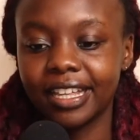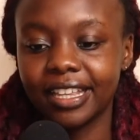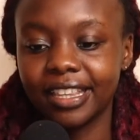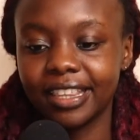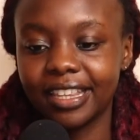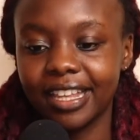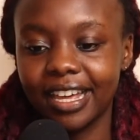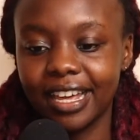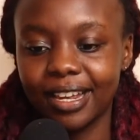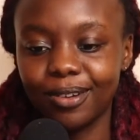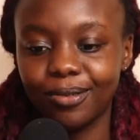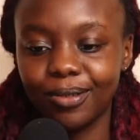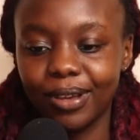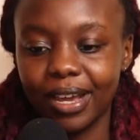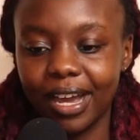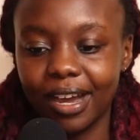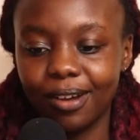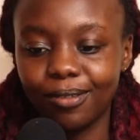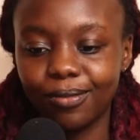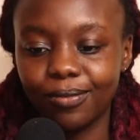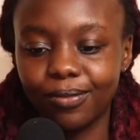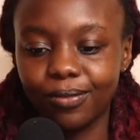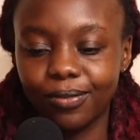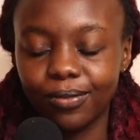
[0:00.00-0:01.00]
Then we
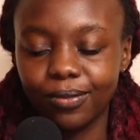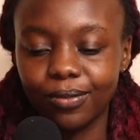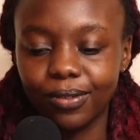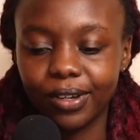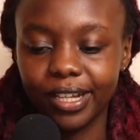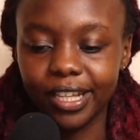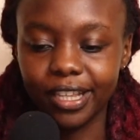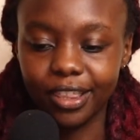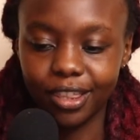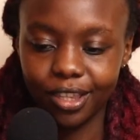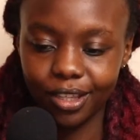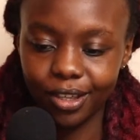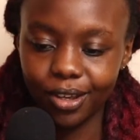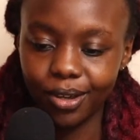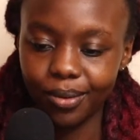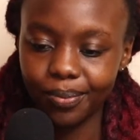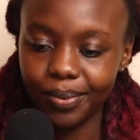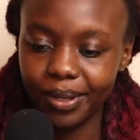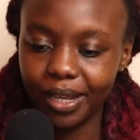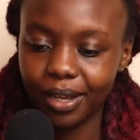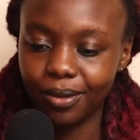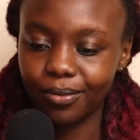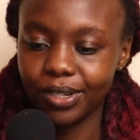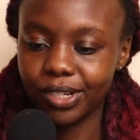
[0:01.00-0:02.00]
have
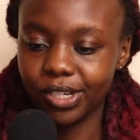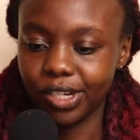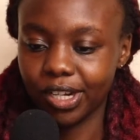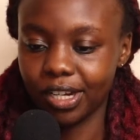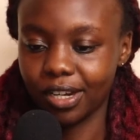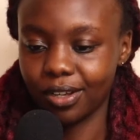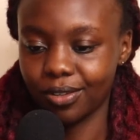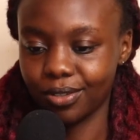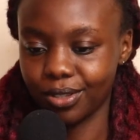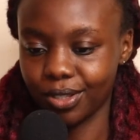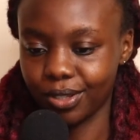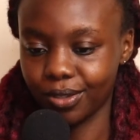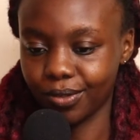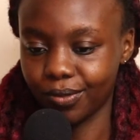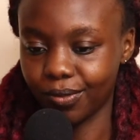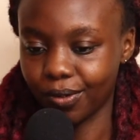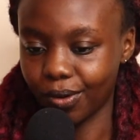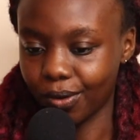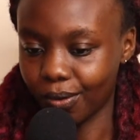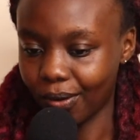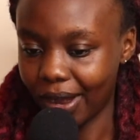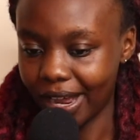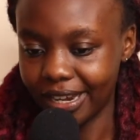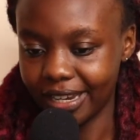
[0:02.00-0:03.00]
Ethiopia, which allows you
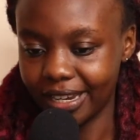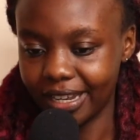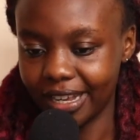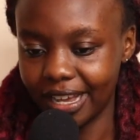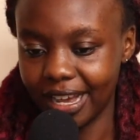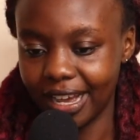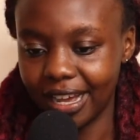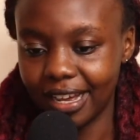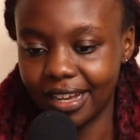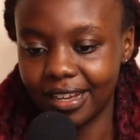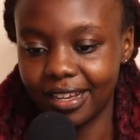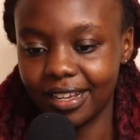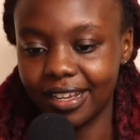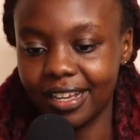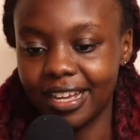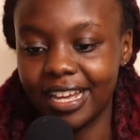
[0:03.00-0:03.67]
for 1 year.